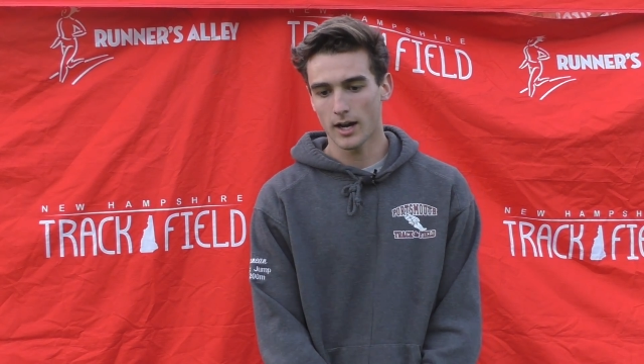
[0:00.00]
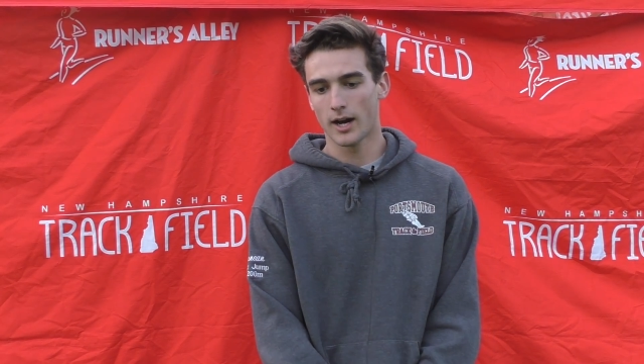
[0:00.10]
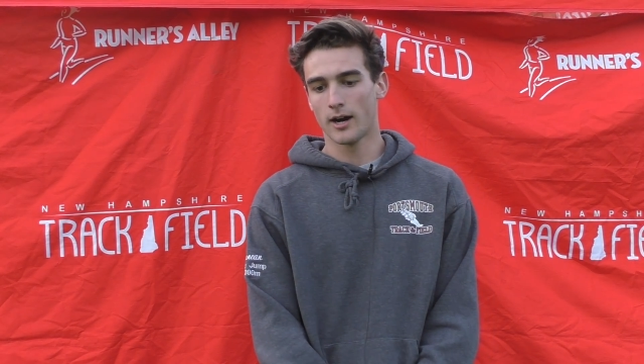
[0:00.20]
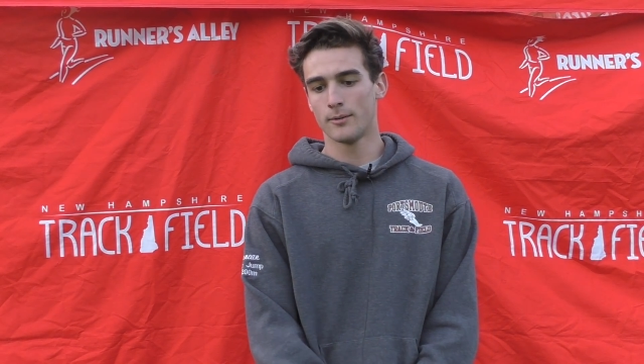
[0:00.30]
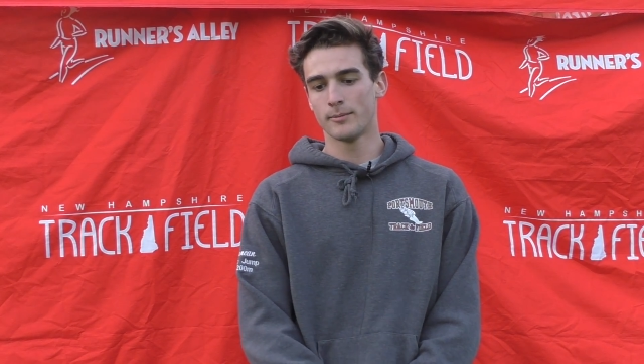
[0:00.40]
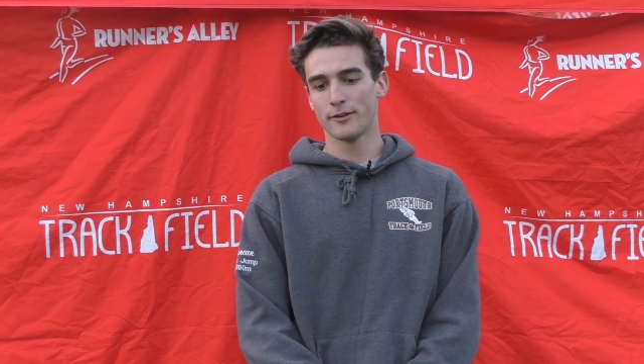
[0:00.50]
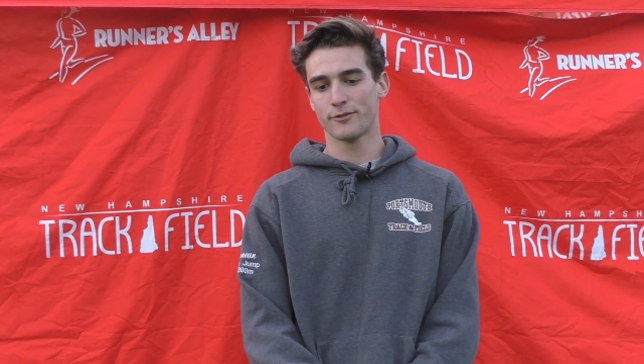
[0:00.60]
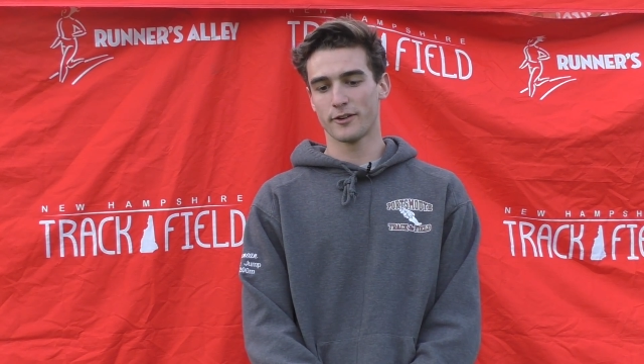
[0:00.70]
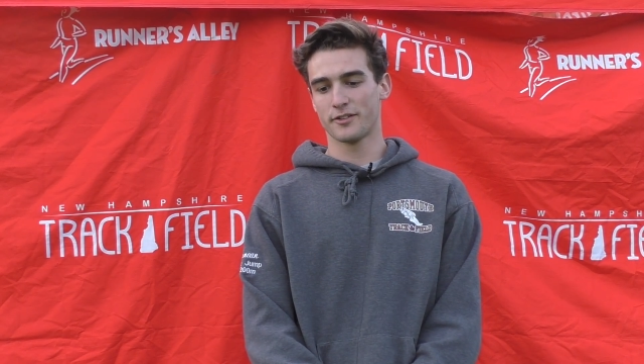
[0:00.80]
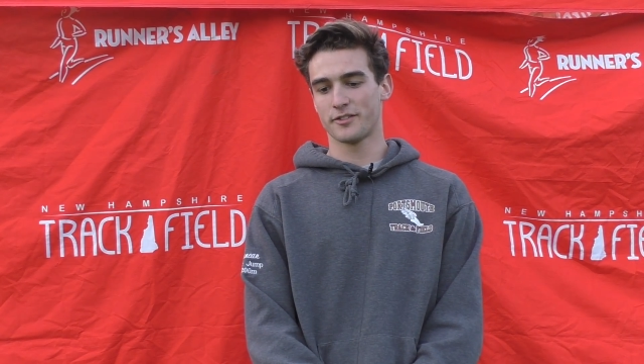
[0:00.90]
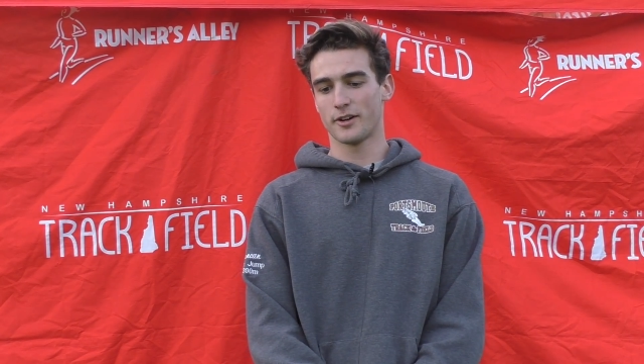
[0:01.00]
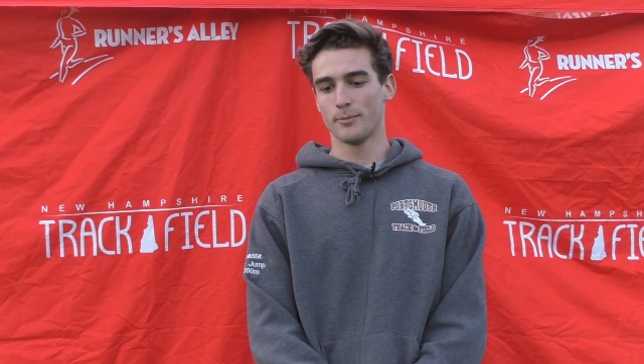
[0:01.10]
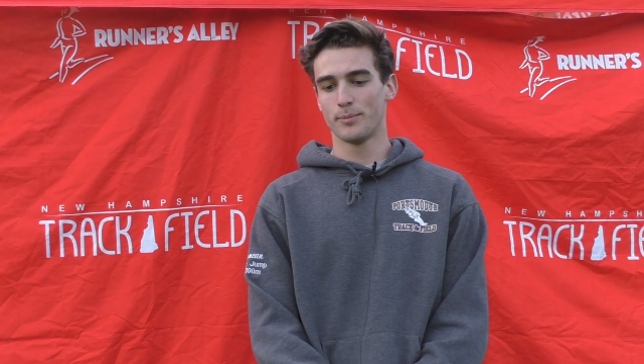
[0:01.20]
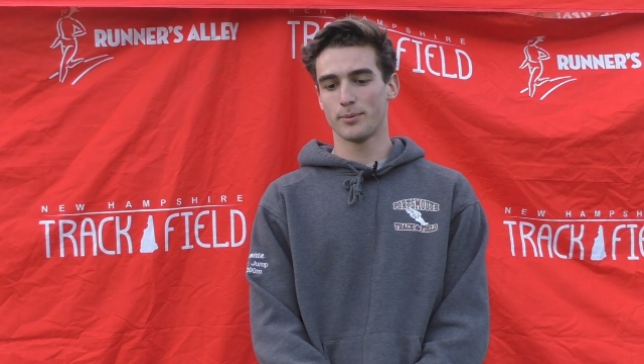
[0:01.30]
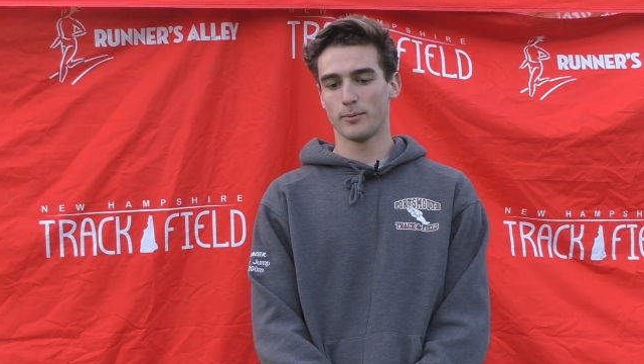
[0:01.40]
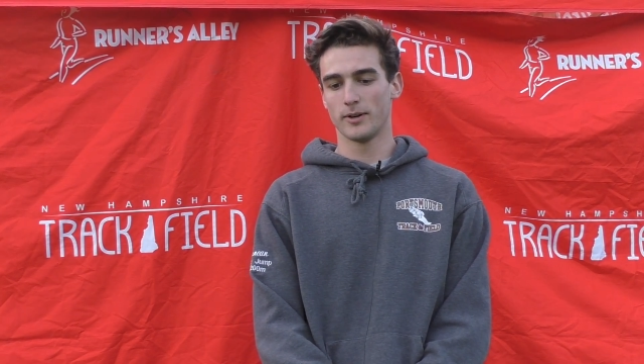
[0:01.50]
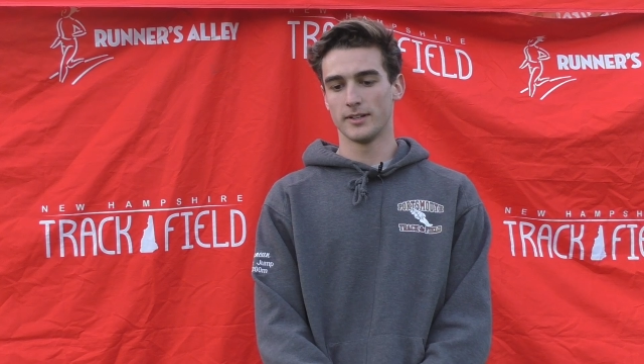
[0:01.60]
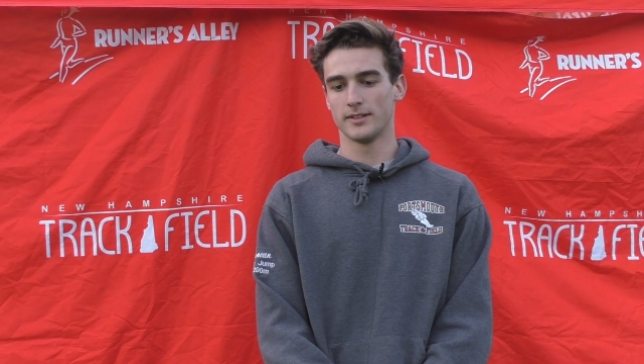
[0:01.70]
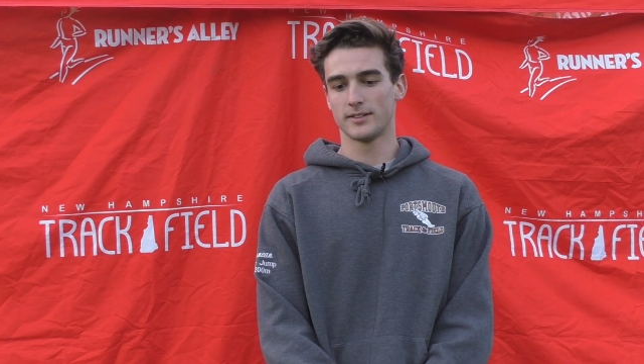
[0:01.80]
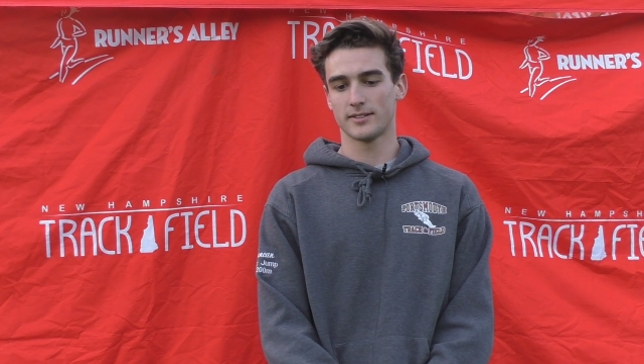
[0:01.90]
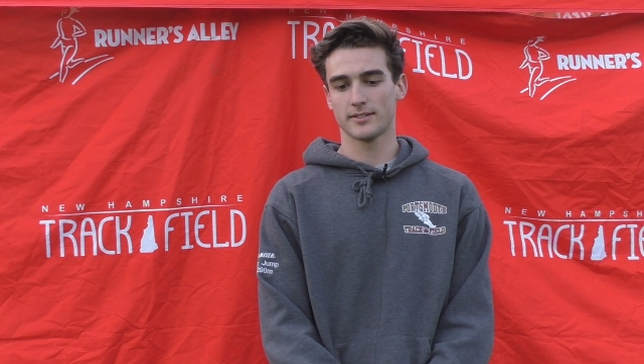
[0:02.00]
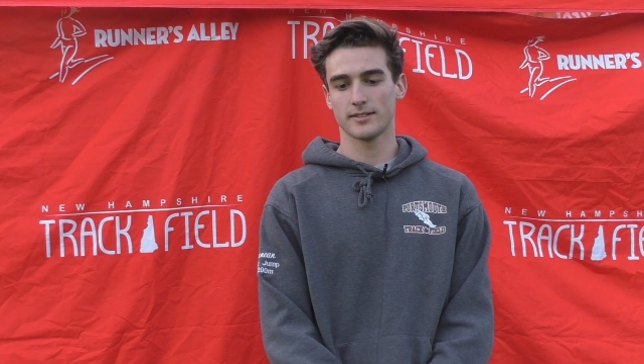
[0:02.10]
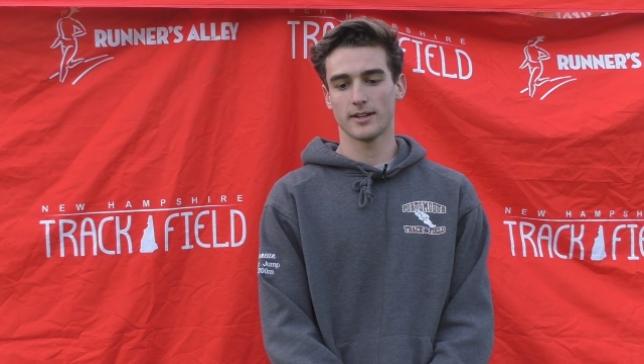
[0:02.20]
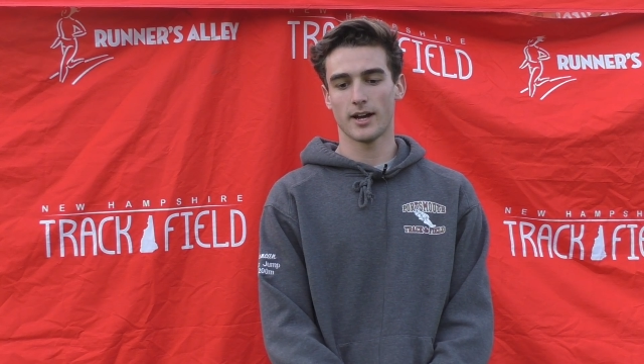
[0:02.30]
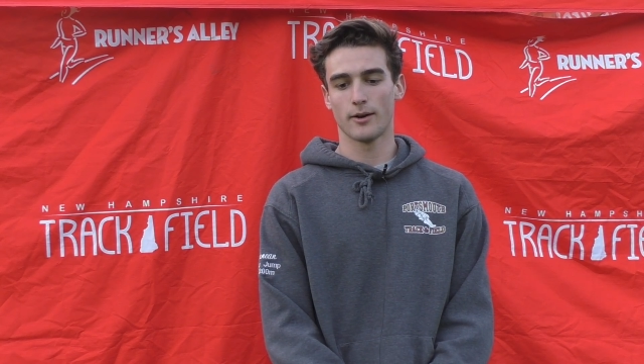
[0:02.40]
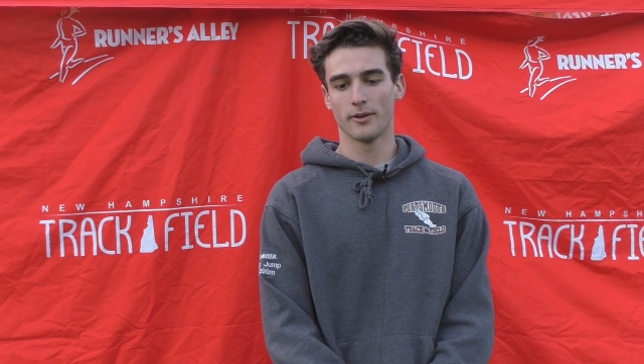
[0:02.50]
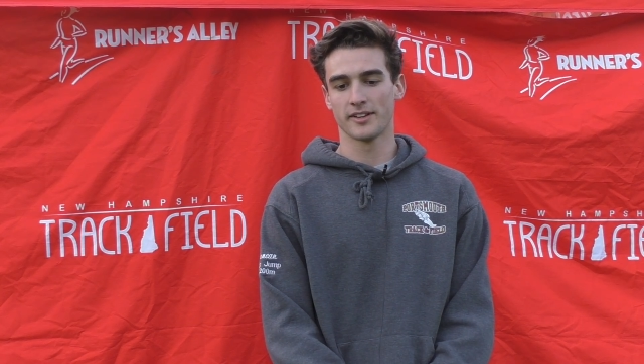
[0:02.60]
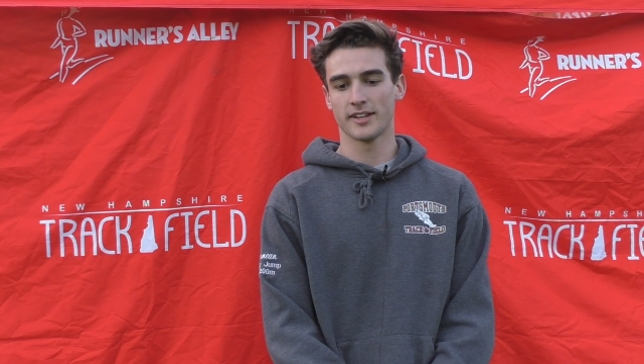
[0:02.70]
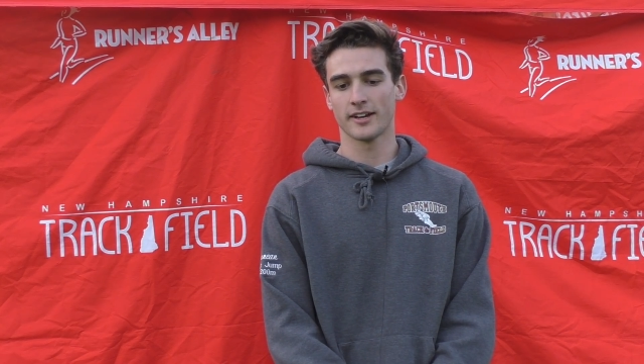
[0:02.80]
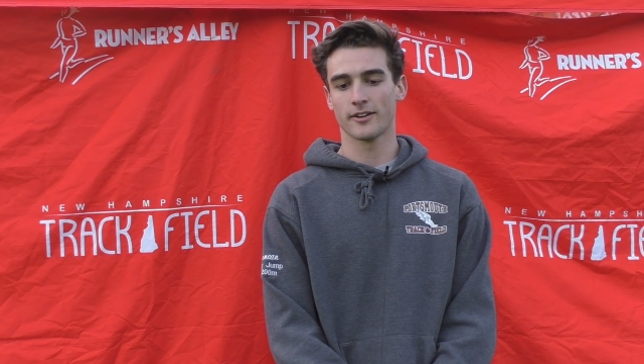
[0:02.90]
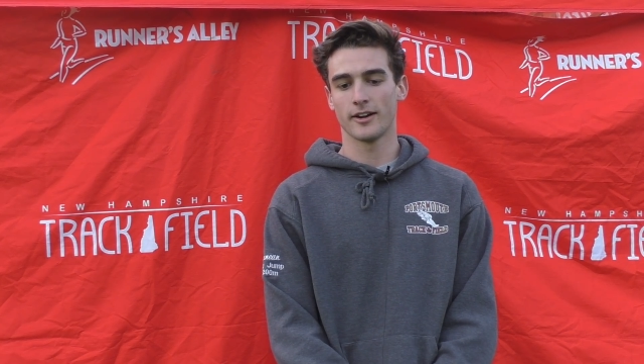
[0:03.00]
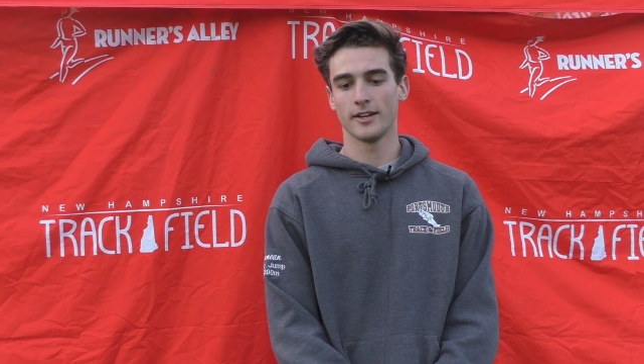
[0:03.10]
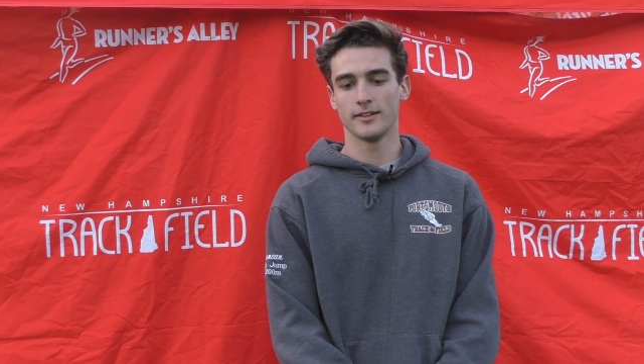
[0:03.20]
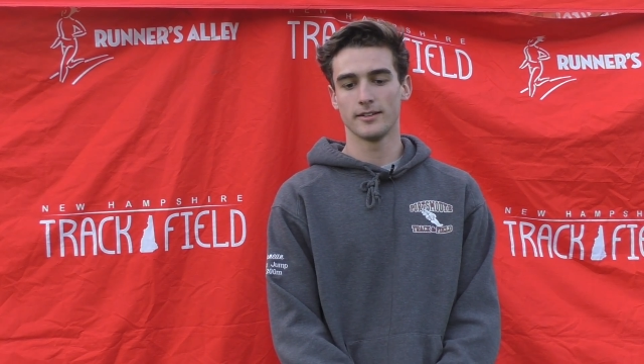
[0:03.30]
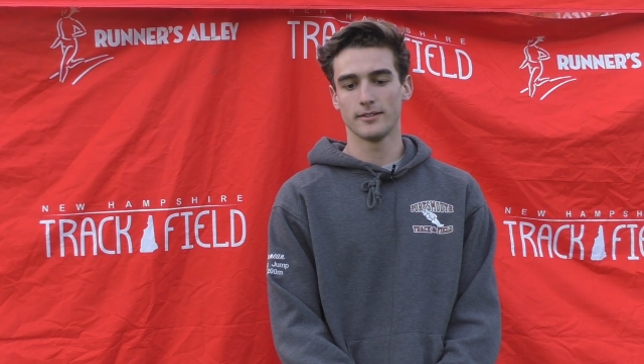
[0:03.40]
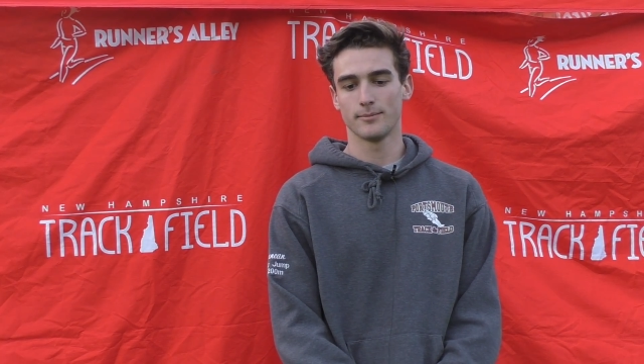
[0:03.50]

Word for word: Um, my first jump was uh, wasn't that great,